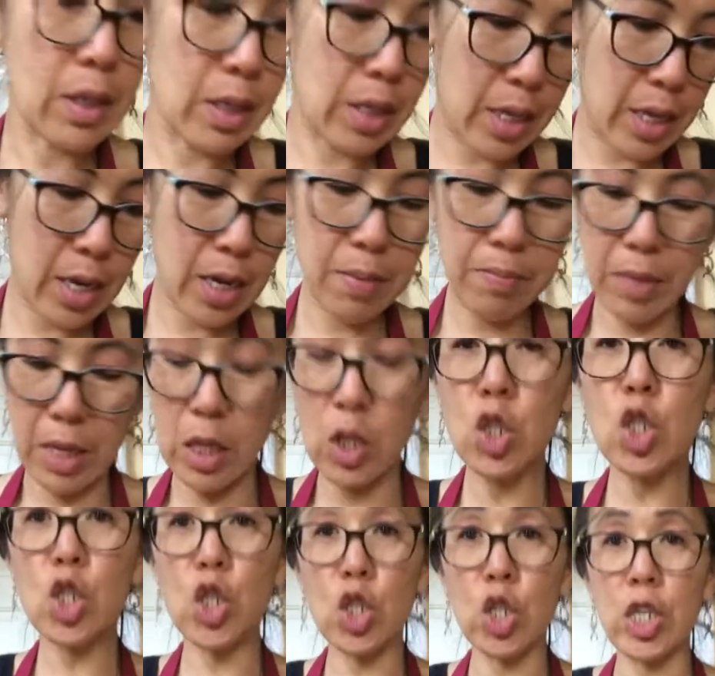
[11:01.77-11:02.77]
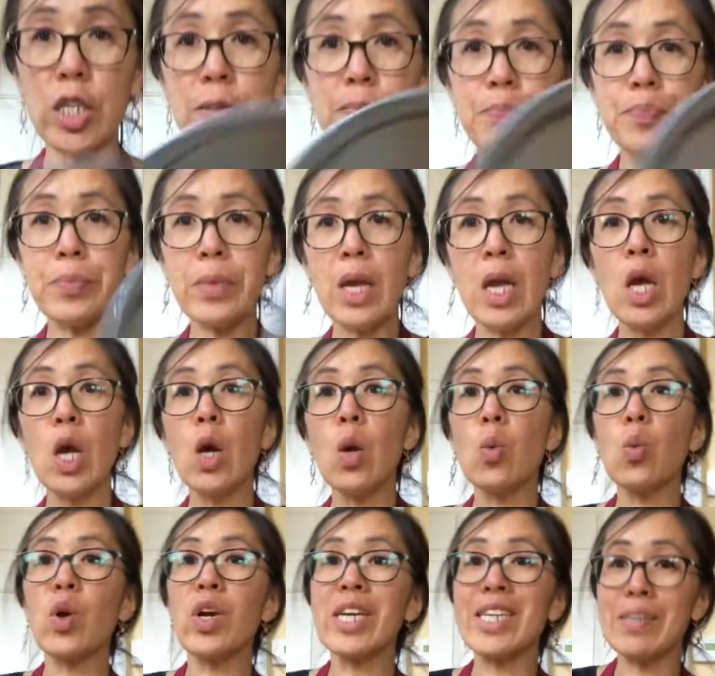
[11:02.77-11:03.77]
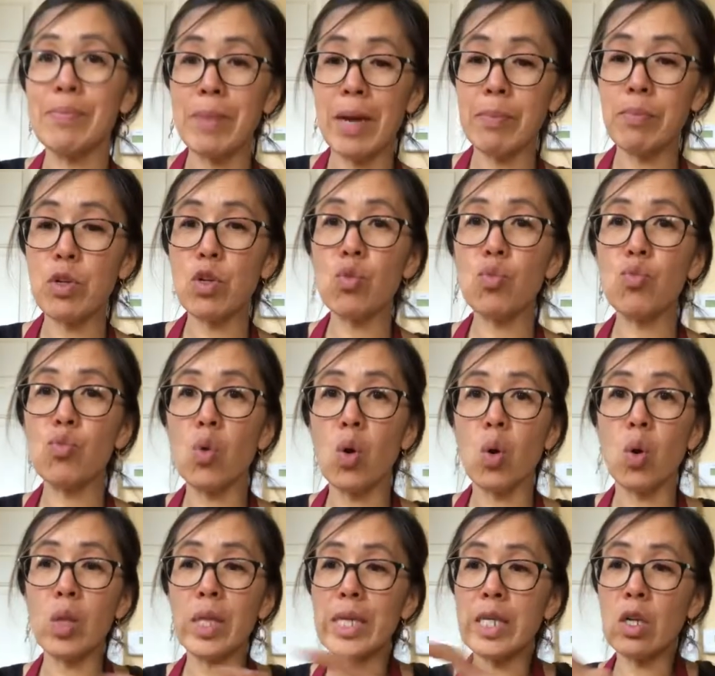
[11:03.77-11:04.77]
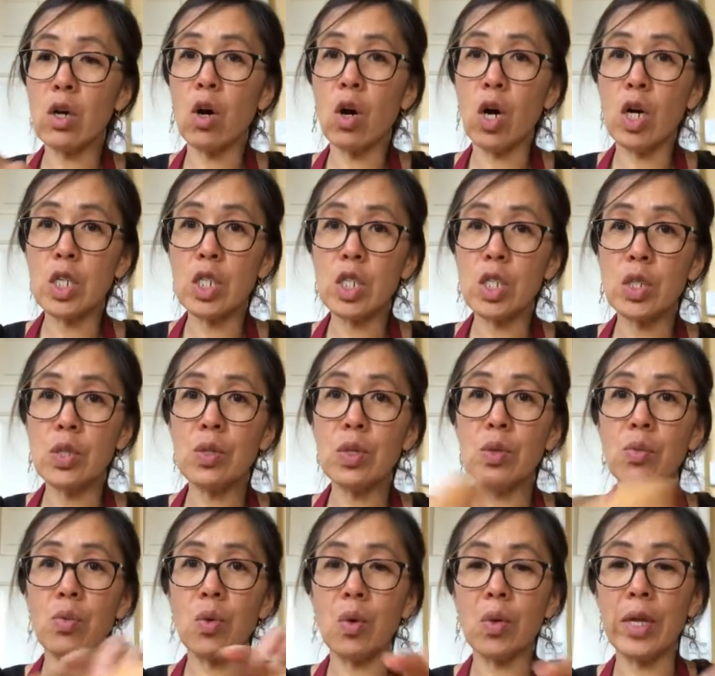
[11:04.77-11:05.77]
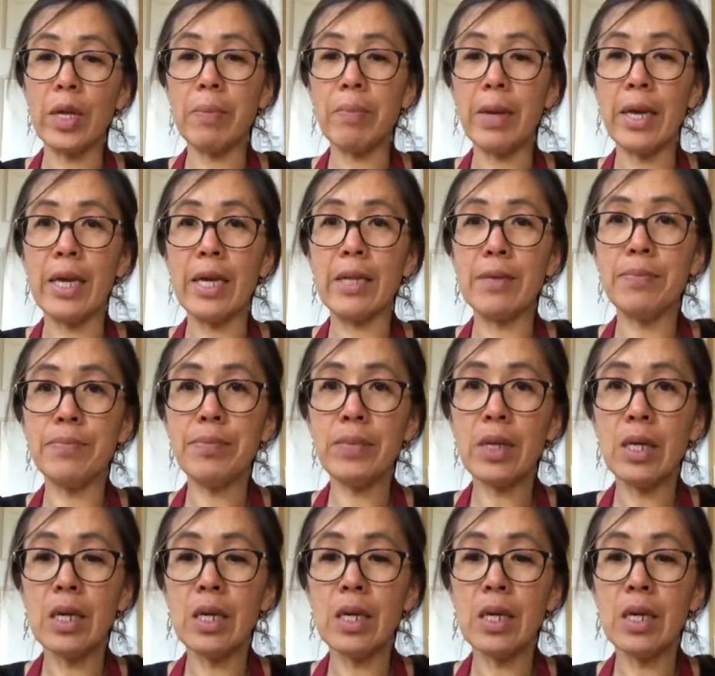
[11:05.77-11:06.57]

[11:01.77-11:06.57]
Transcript: Yeah, that looks good. We're going to remember roll it onto the rolling pin.